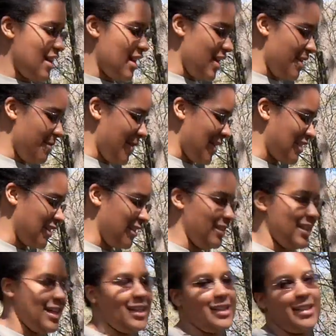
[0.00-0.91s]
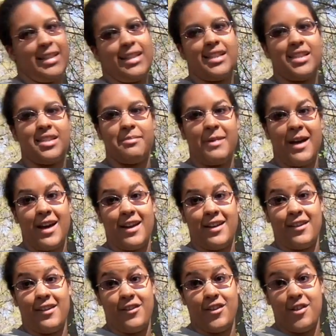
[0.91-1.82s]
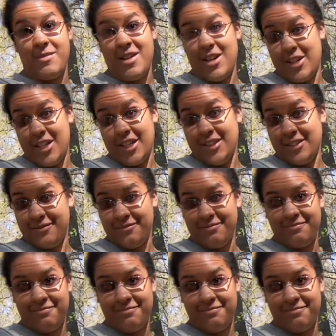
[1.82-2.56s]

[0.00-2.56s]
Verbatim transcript: it makes it a likely spot for burial.